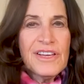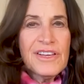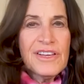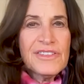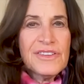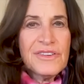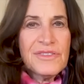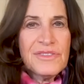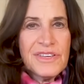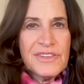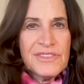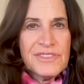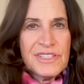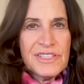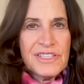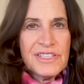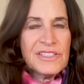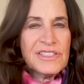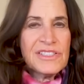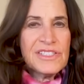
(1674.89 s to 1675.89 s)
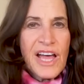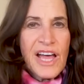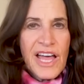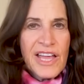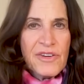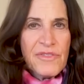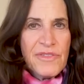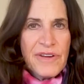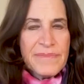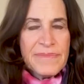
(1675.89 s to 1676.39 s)
So there's a little
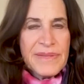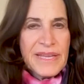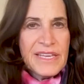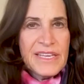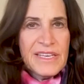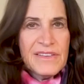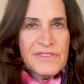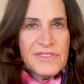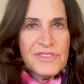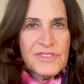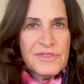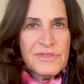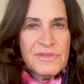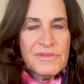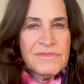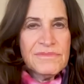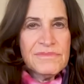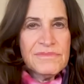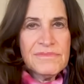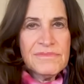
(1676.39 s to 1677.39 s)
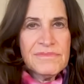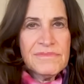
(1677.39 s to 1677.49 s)
diagram that gives you,